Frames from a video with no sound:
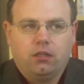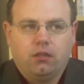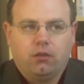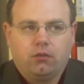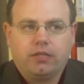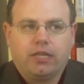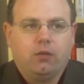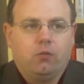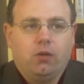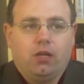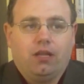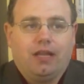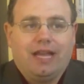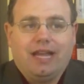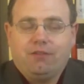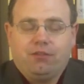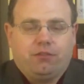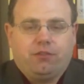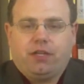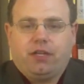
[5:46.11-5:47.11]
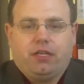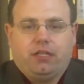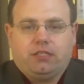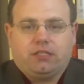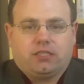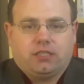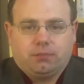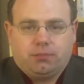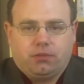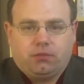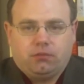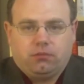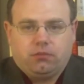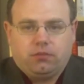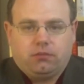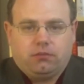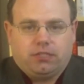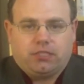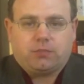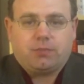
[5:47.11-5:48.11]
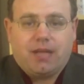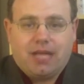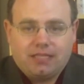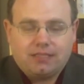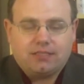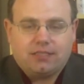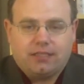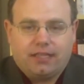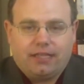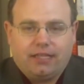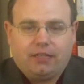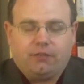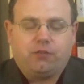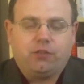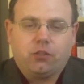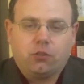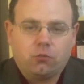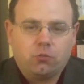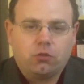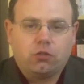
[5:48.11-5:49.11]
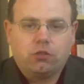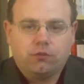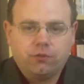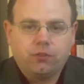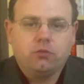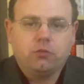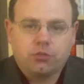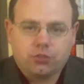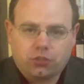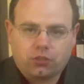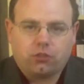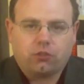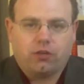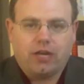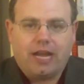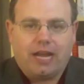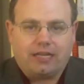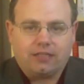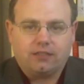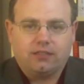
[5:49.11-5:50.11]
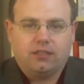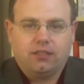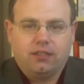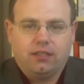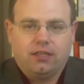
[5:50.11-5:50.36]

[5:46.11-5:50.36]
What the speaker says: Okay, well, I have a very simple response to that. If your worldview is correct,